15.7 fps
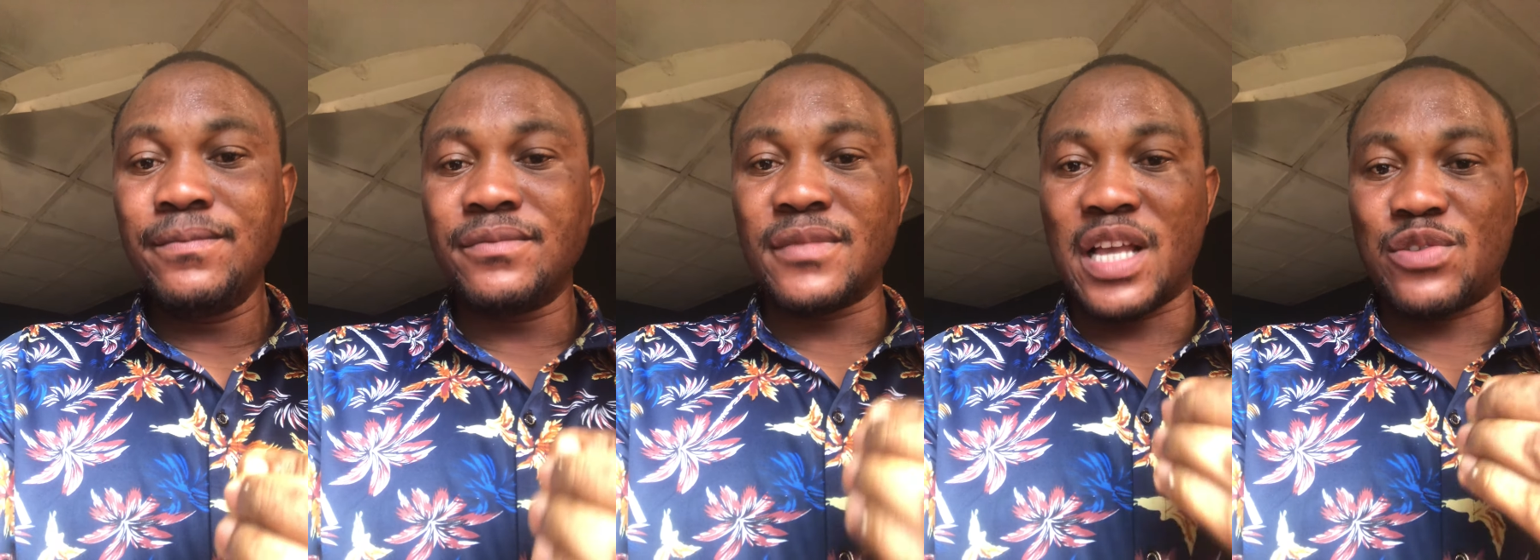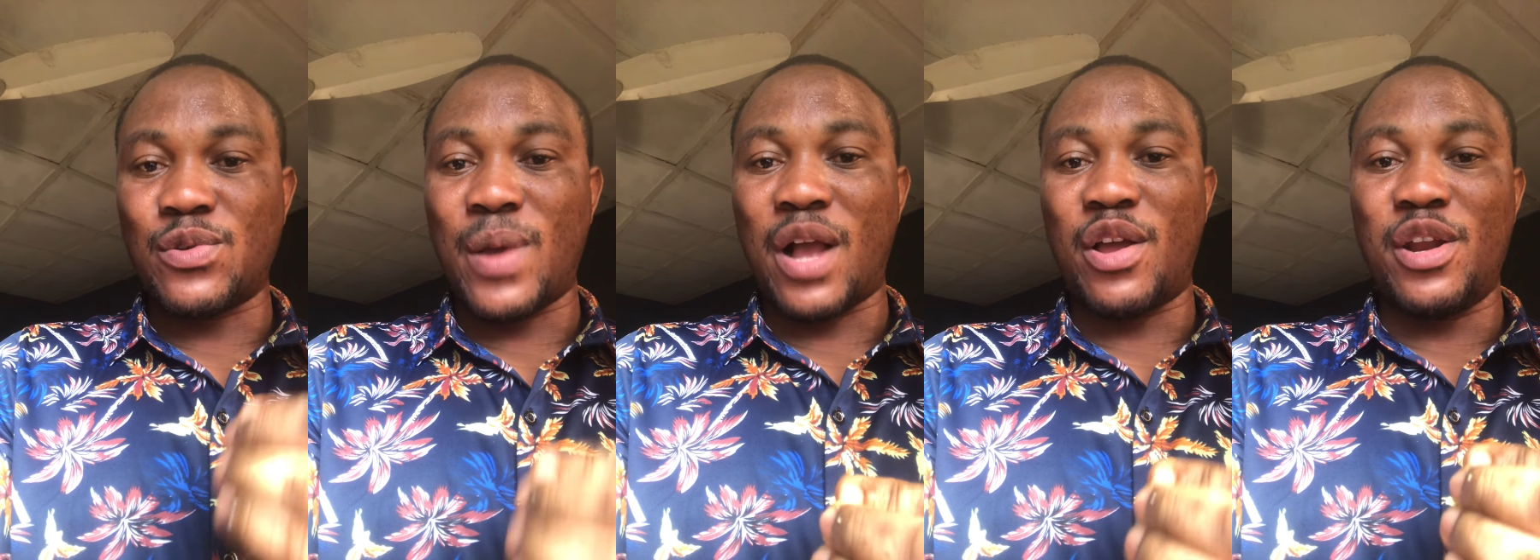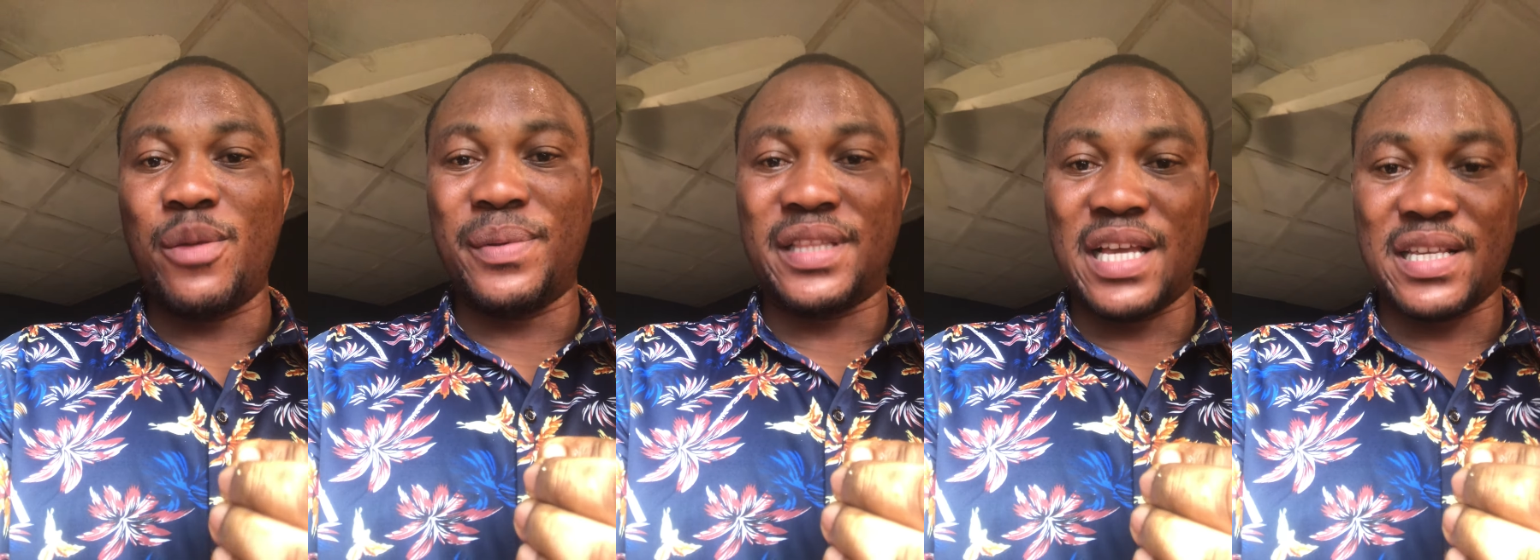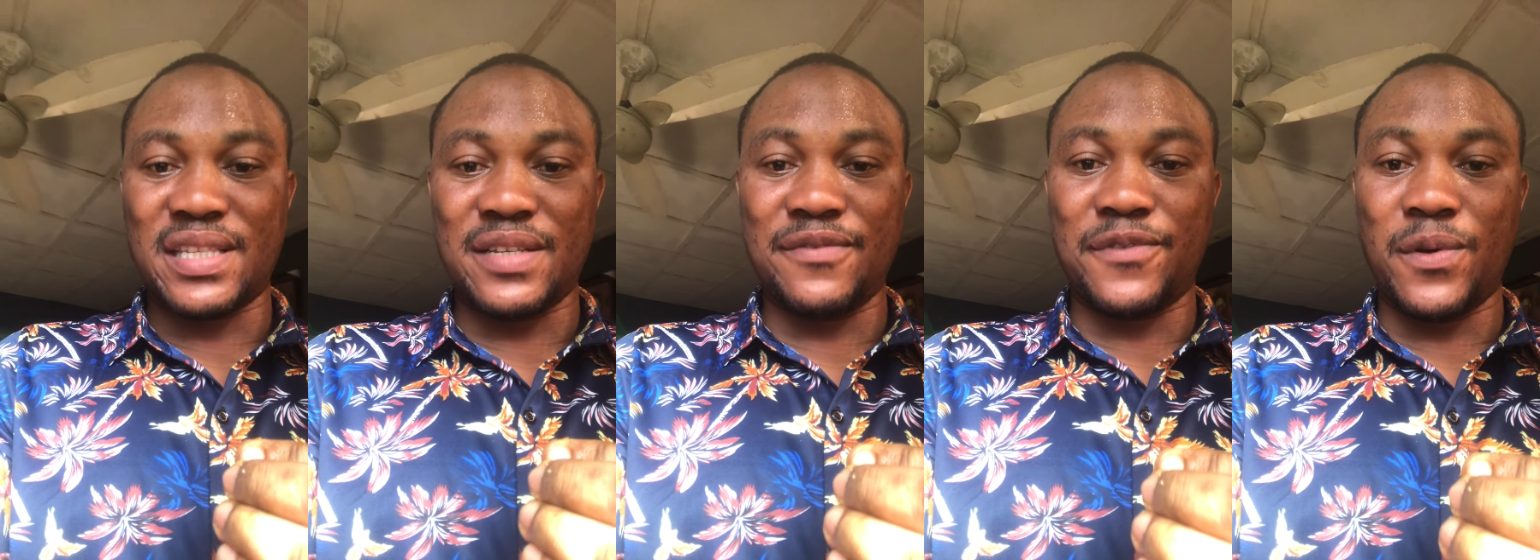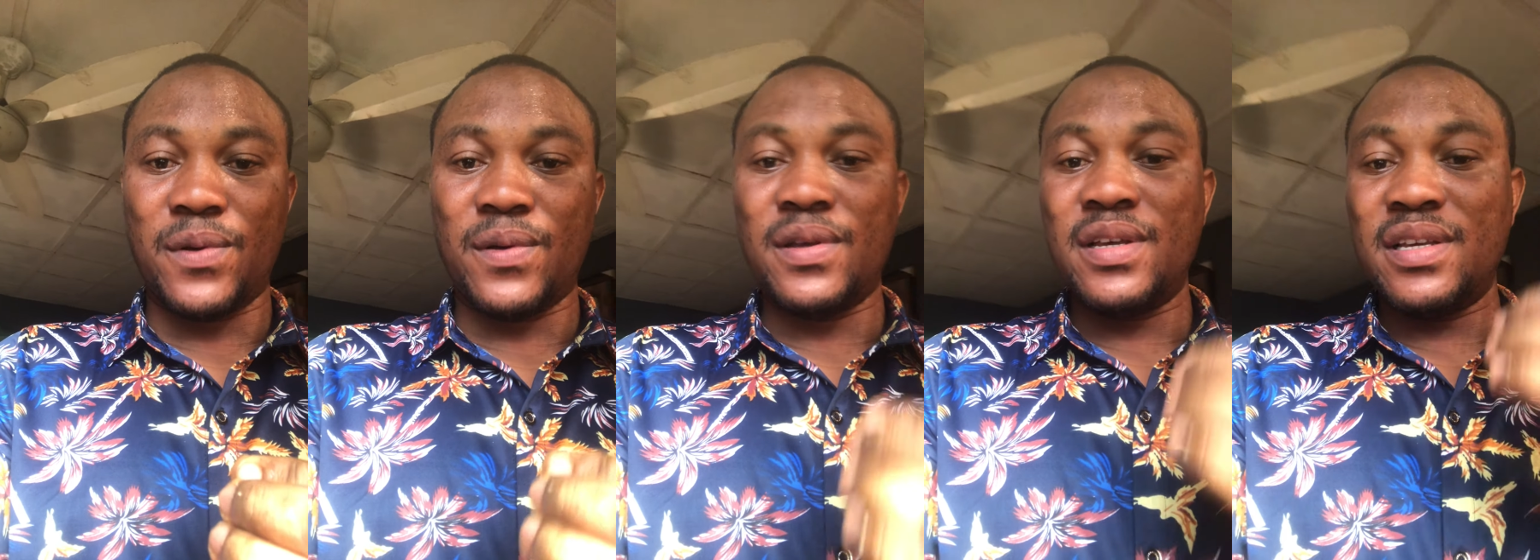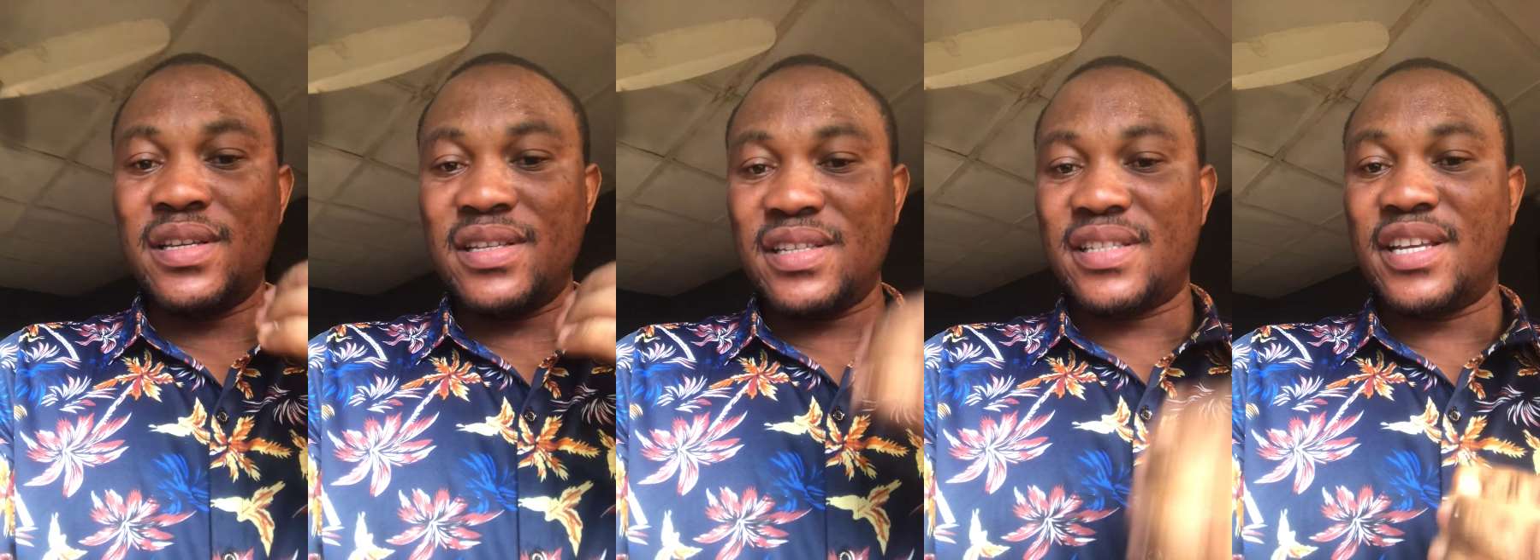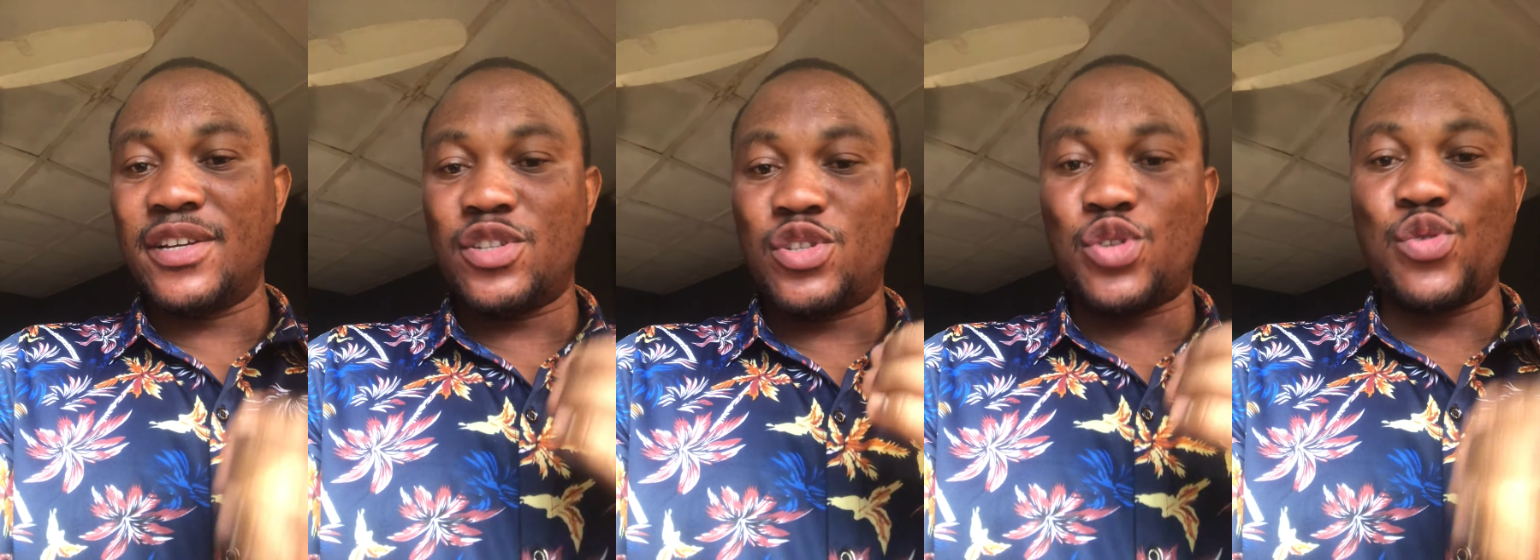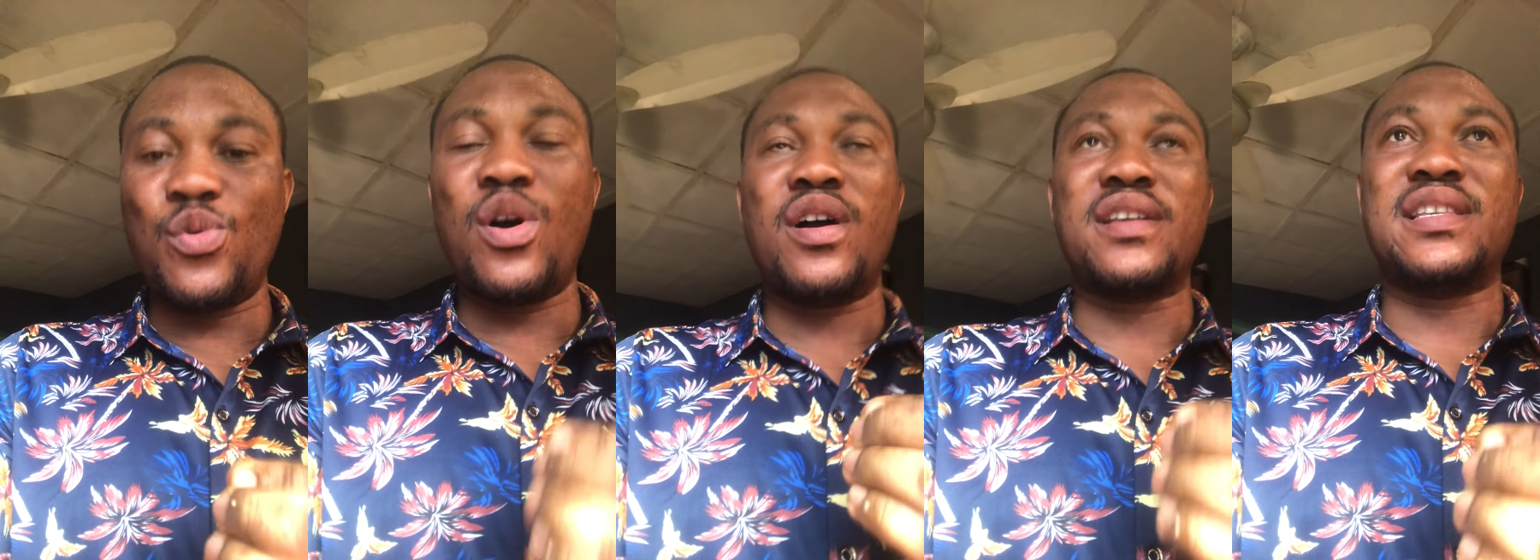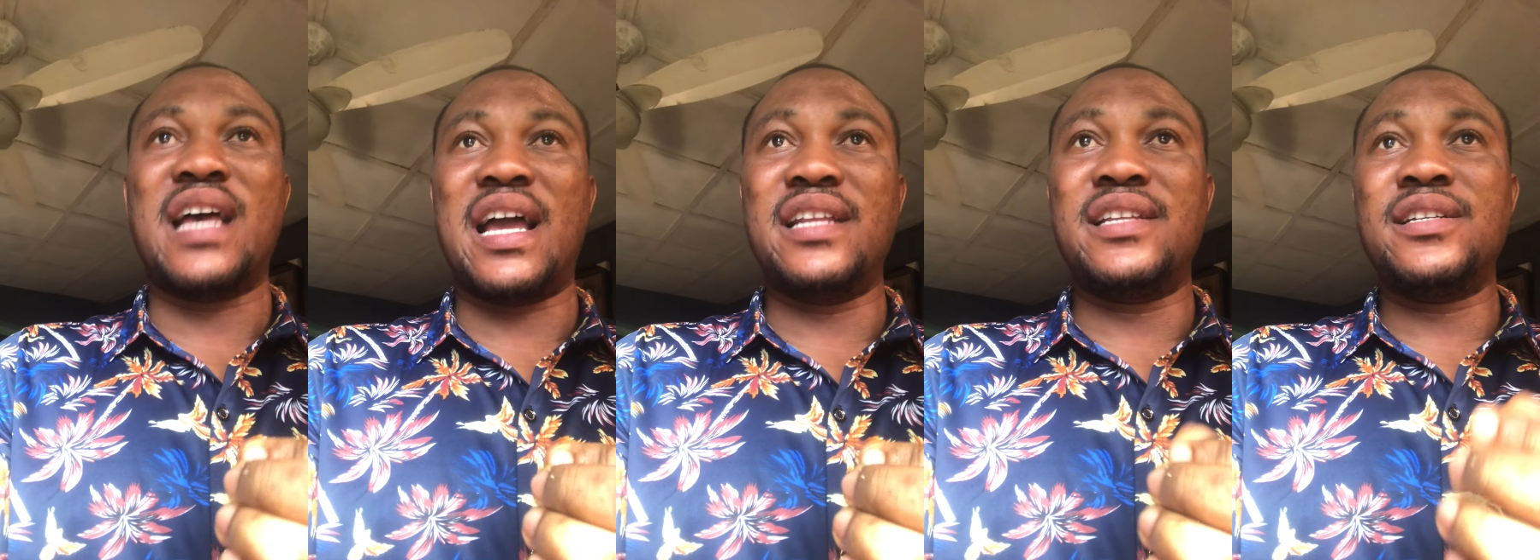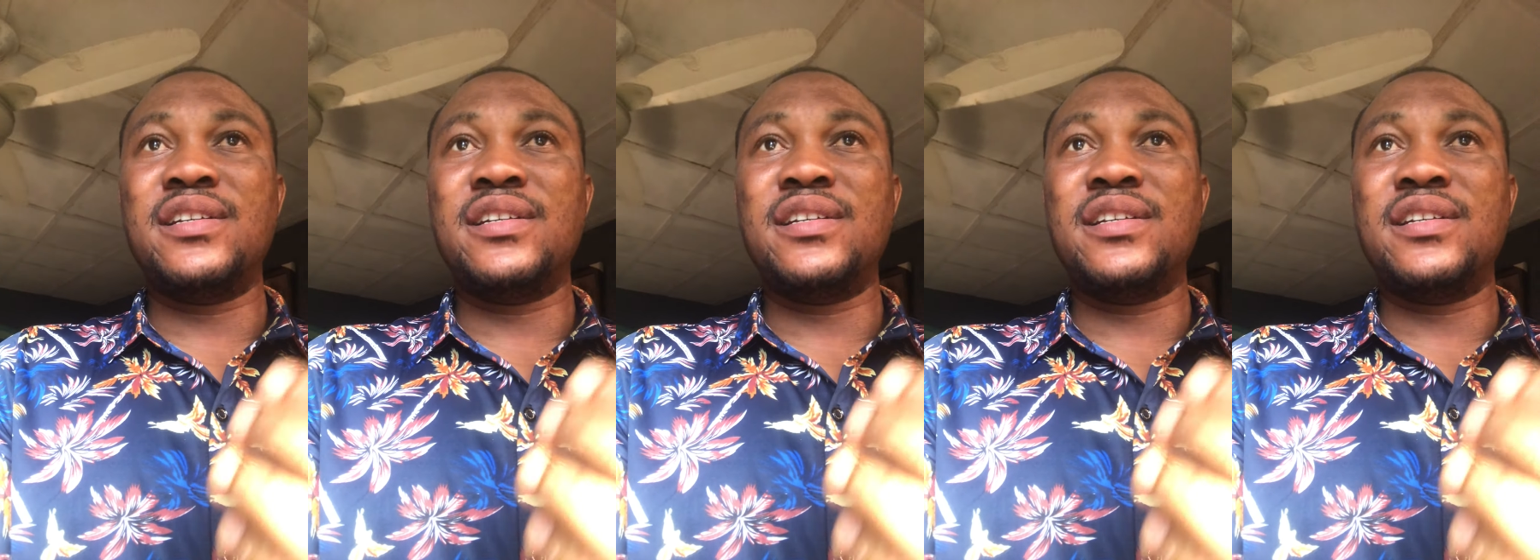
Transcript: That's what we are going to be testing for, zinc 2 oxide.